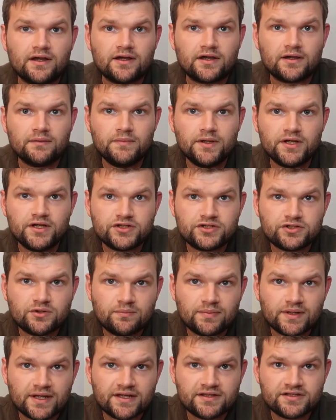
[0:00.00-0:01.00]
commercial
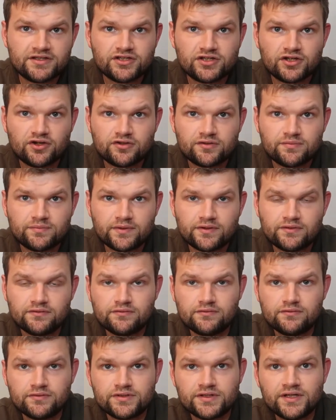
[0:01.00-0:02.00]
places,
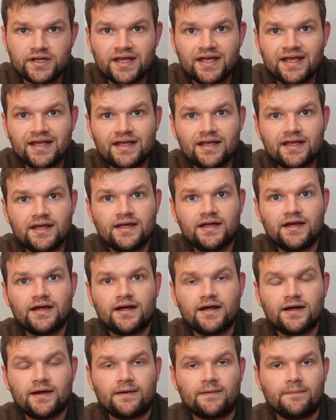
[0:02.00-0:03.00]
hospitals,
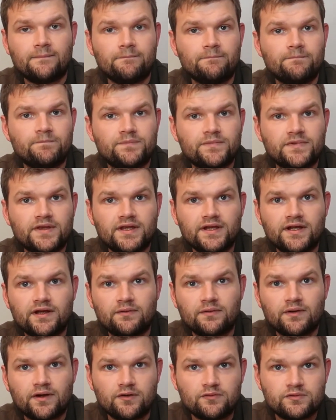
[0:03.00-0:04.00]

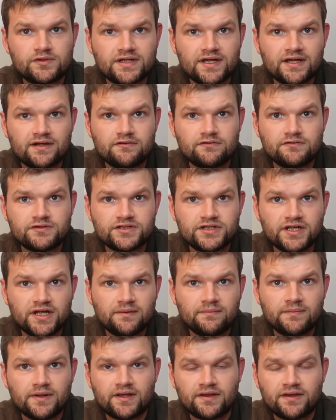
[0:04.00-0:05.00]
hotels,
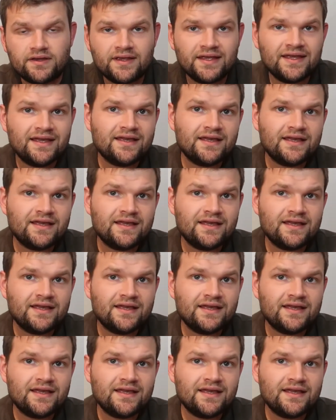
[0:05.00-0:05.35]
cinemas,